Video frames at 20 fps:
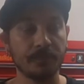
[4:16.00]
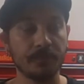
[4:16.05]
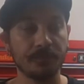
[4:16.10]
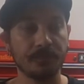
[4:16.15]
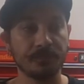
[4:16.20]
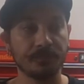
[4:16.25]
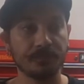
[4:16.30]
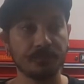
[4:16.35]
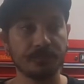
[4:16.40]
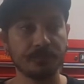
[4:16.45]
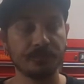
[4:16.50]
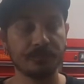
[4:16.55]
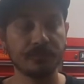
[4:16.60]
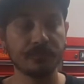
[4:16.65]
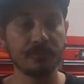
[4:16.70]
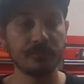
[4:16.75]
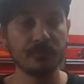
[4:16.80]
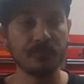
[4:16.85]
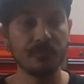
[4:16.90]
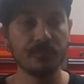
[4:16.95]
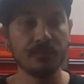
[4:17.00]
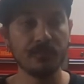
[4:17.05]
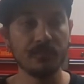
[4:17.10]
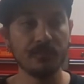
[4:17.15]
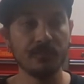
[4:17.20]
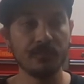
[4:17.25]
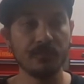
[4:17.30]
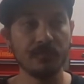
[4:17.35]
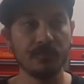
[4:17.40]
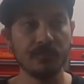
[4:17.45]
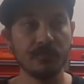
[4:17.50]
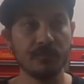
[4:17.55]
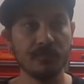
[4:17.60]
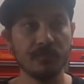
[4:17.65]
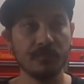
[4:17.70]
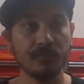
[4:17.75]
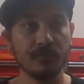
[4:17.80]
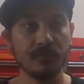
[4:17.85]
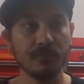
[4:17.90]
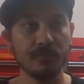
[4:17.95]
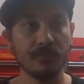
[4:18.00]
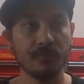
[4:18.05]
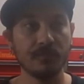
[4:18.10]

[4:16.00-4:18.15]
[no speech]